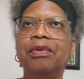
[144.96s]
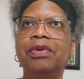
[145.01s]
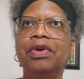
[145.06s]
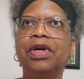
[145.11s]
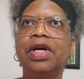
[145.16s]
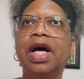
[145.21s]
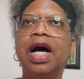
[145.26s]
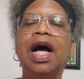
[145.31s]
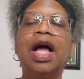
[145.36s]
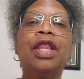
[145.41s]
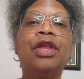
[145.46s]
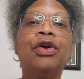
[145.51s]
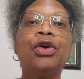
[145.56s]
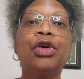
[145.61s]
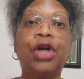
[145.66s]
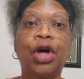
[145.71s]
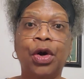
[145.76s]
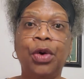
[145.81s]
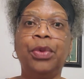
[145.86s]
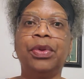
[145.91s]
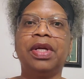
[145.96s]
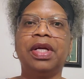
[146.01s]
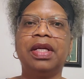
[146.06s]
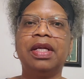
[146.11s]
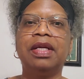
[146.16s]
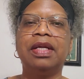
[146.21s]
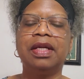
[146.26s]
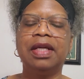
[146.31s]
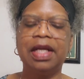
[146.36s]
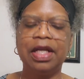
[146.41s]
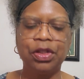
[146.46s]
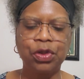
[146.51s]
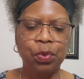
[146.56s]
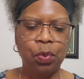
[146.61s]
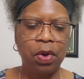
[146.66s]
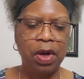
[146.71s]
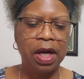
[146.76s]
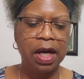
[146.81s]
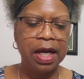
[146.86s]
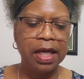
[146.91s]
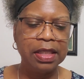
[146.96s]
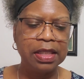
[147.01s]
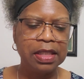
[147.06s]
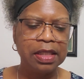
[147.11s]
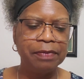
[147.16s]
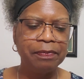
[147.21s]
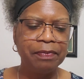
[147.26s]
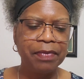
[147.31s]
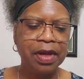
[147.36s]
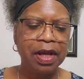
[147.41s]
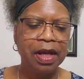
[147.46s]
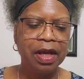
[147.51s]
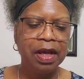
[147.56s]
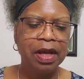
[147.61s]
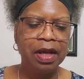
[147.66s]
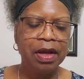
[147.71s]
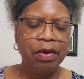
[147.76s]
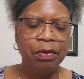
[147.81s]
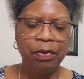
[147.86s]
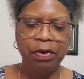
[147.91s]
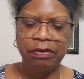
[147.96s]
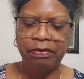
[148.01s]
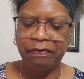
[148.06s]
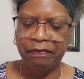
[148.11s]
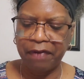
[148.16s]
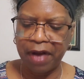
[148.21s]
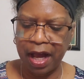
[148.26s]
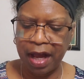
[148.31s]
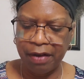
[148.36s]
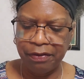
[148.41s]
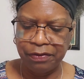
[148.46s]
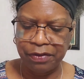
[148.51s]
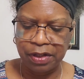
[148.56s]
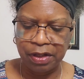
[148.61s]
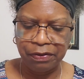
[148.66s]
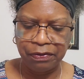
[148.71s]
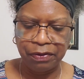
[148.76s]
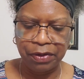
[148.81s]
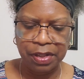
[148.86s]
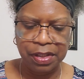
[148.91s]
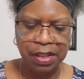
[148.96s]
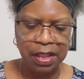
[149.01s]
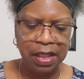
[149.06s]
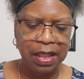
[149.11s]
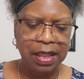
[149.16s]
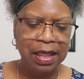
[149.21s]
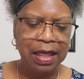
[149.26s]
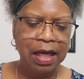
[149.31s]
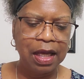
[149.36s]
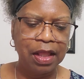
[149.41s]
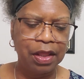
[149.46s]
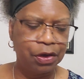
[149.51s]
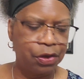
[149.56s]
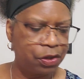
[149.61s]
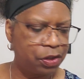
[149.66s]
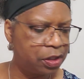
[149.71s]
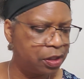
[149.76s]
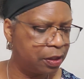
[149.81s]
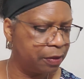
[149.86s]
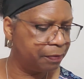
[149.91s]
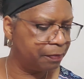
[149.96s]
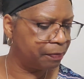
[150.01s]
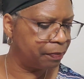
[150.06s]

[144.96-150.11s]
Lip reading: color-coded his wines with 5 different colors,